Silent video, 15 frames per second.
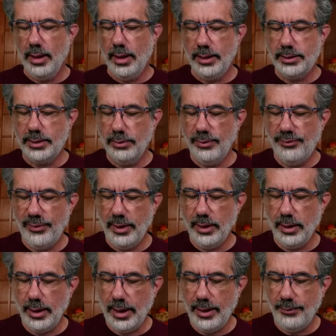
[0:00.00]
Sue and
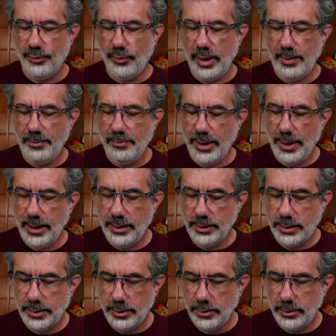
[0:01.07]
Phil, have we been
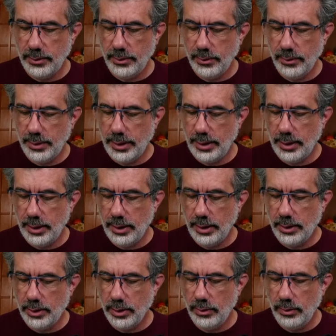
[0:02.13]
to
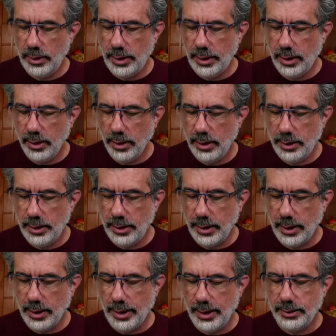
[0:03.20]
the Chihuly Garden
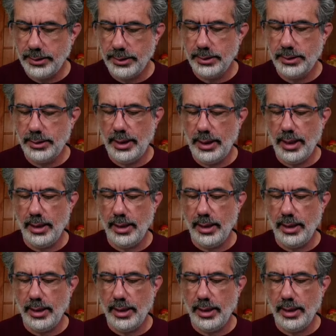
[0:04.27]
and Glass in Seattle?